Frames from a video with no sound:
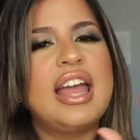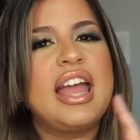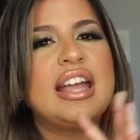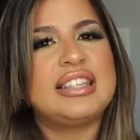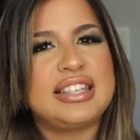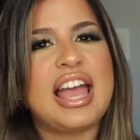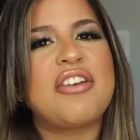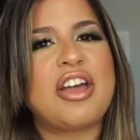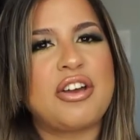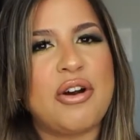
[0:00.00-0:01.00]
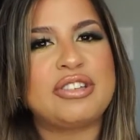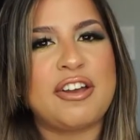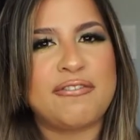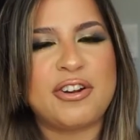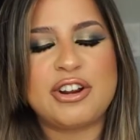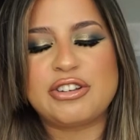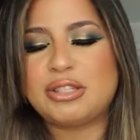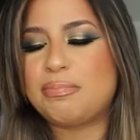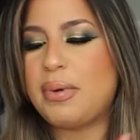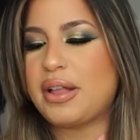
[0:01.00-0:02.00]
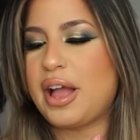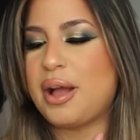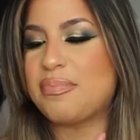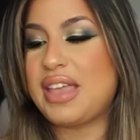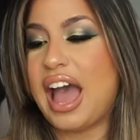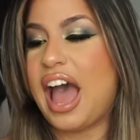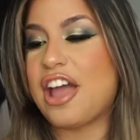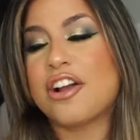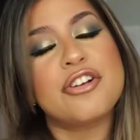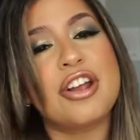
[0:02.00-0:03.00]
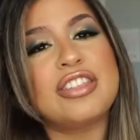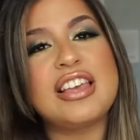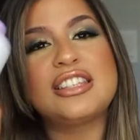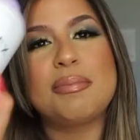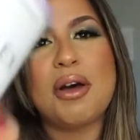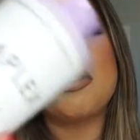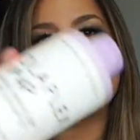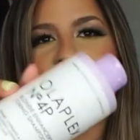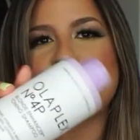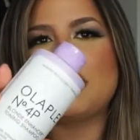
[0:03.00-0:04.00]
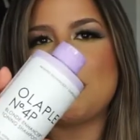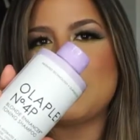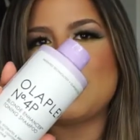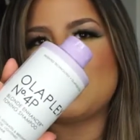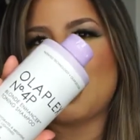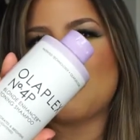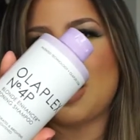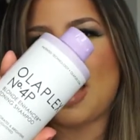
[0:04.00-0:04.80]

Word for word: and see how that goes at first. But um, yeah, I heard great things about this, so I just wanted to shout that